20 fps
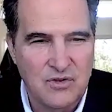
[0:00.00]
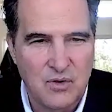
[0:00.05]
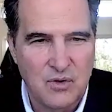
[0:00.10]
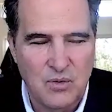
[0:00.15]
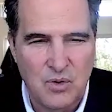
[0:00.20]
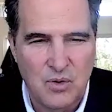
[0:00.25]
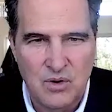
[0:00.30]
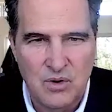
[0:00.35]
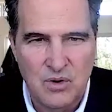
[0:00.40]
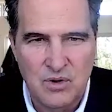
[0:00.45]

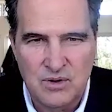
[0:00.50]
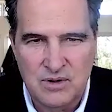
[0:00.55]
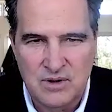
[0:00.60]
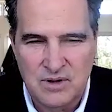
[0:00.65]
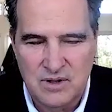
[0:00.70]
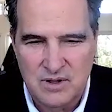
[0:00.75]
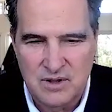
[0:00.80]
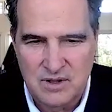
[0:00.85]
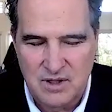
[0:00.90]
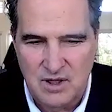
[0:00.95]
uh,
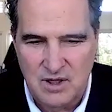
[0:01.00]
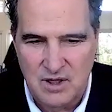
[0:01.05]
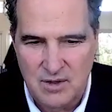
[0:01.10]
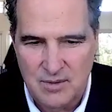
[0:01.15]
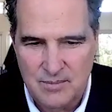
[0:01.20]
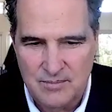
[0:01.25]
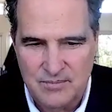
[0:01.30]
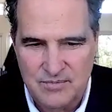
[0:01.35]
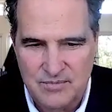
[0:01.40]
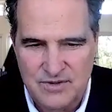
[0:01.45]
also
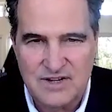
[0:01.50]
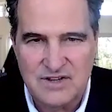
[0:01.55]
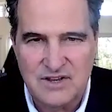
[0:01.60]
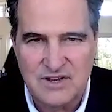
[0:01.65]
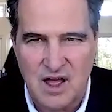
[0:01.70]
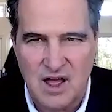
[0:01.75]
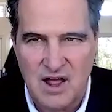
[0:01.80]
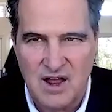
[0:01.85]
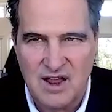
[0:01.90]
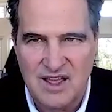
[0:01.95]
on
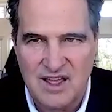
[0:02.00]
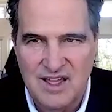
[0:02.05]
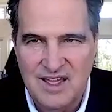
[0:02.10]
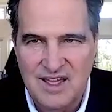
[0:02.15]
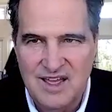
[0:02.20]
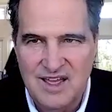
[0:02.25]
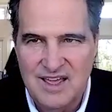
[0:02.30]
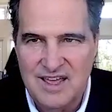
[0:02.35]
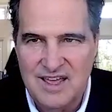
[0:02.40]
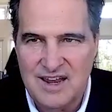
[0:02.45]
um,
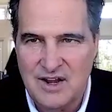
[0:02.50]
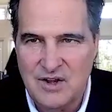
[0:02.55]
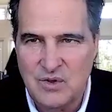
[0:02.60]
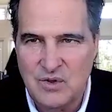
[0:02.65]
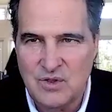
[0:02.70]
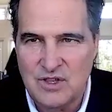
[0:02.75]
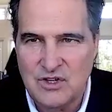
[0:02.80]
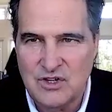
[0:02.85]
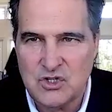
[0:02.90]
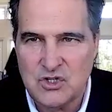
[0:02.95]

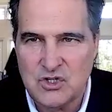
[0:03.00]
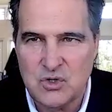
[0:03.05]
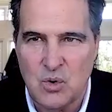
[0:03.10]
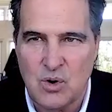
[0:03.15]
TikTok.